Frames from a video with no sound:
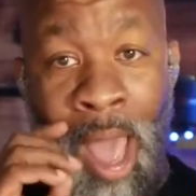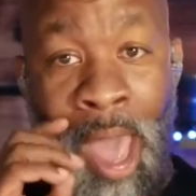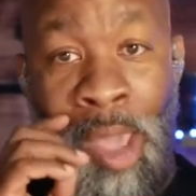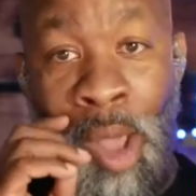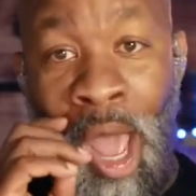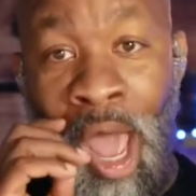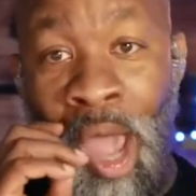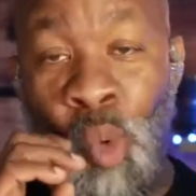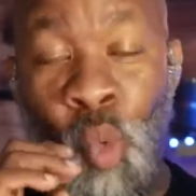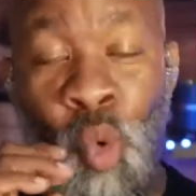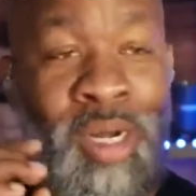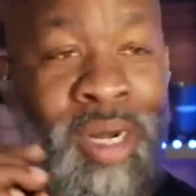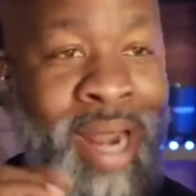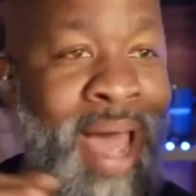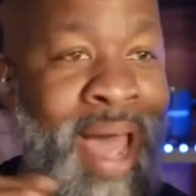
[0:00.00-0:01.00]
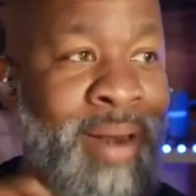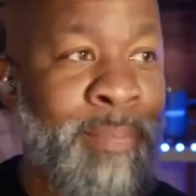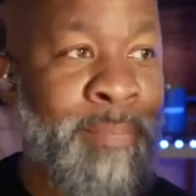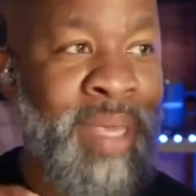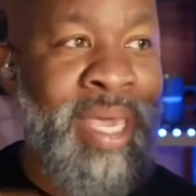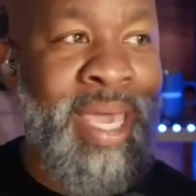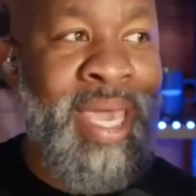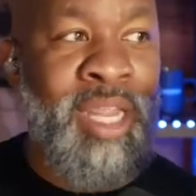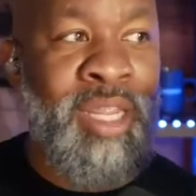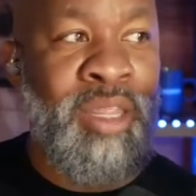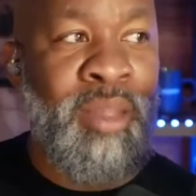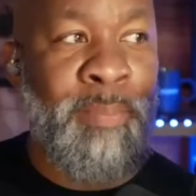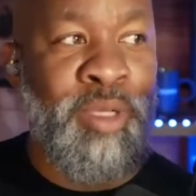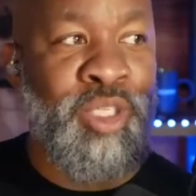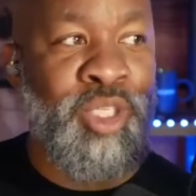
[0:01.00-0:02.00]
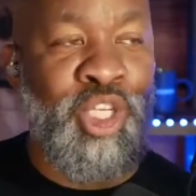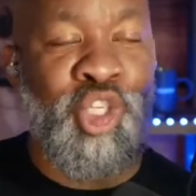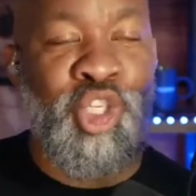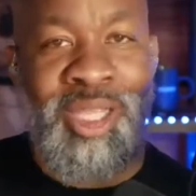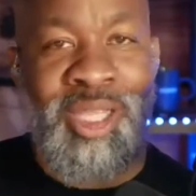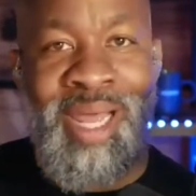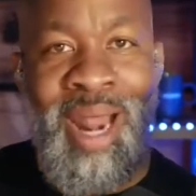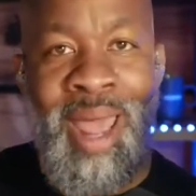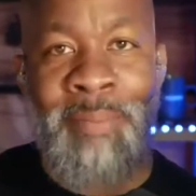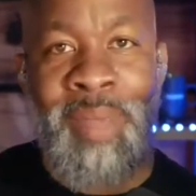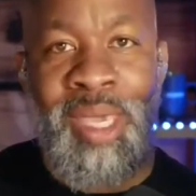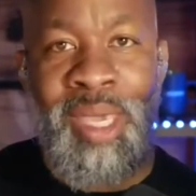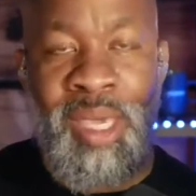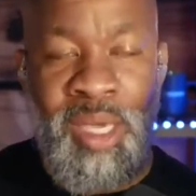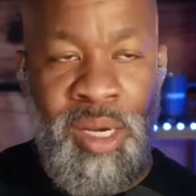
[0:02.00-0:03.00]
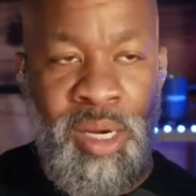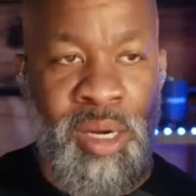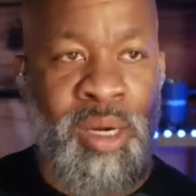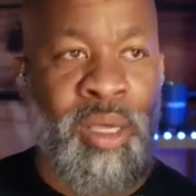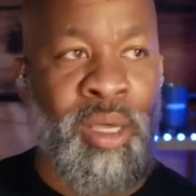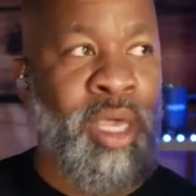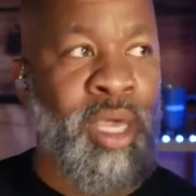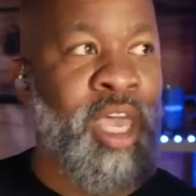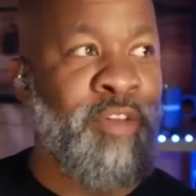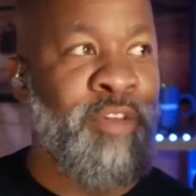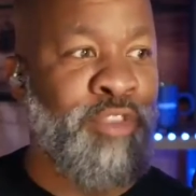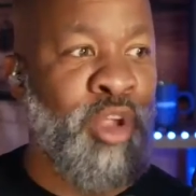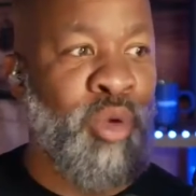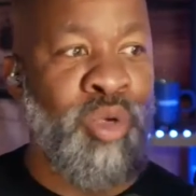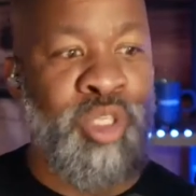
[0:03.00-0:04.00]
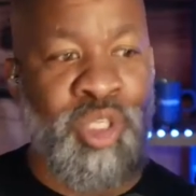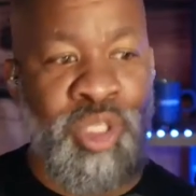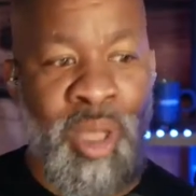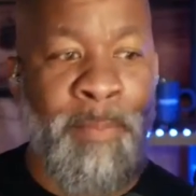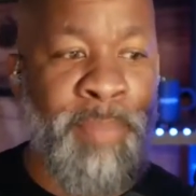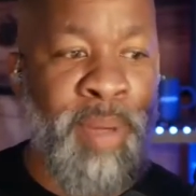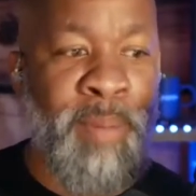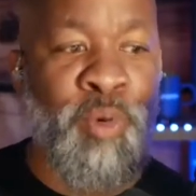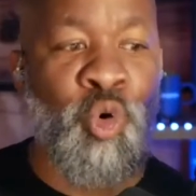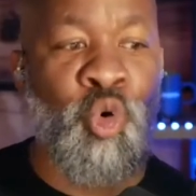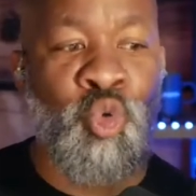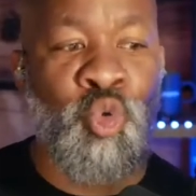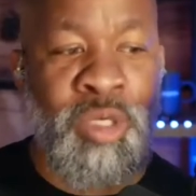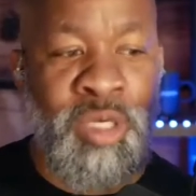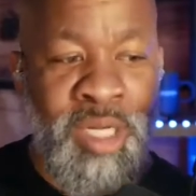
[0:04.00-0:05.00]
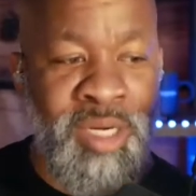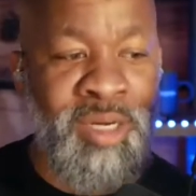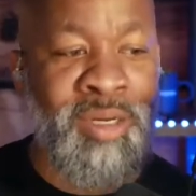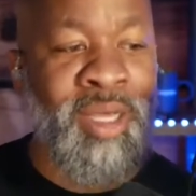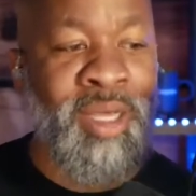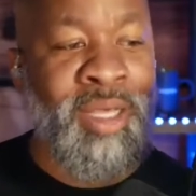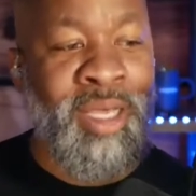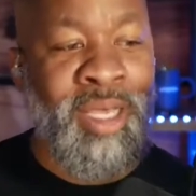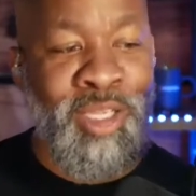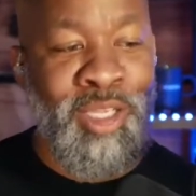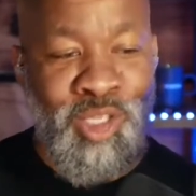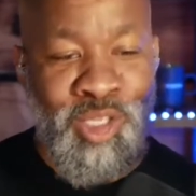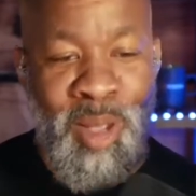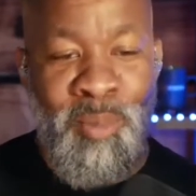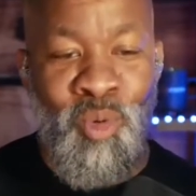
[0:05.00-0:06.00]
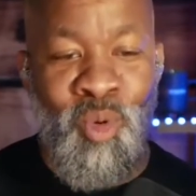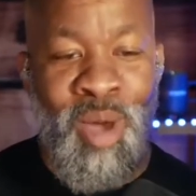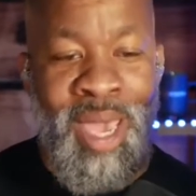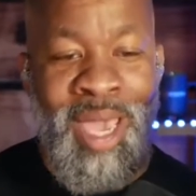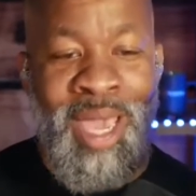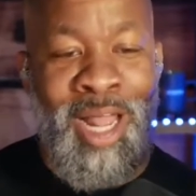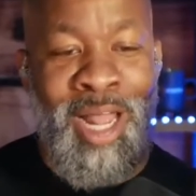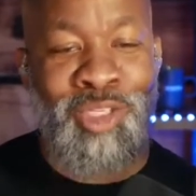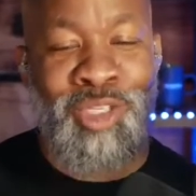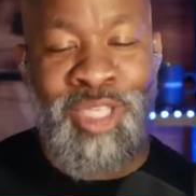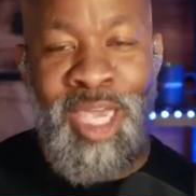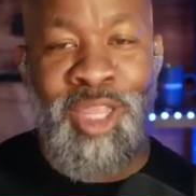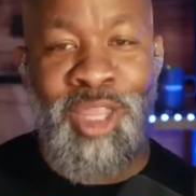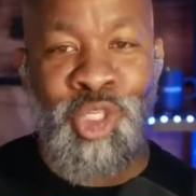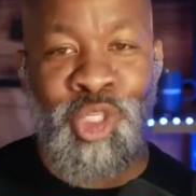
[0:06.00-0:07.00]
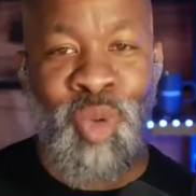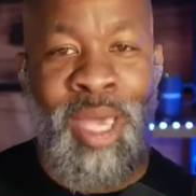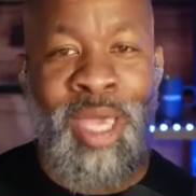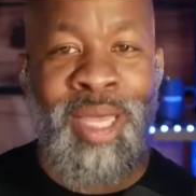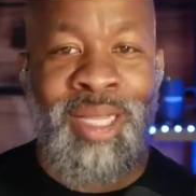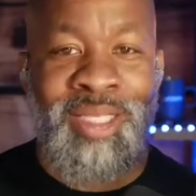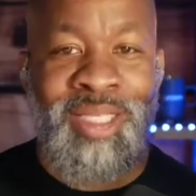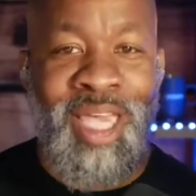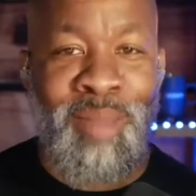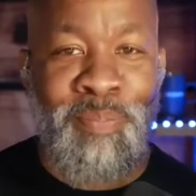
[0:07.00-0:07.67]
I would not be in the position that I'm in if there were some people who didn't in some way, and I'll say it this way,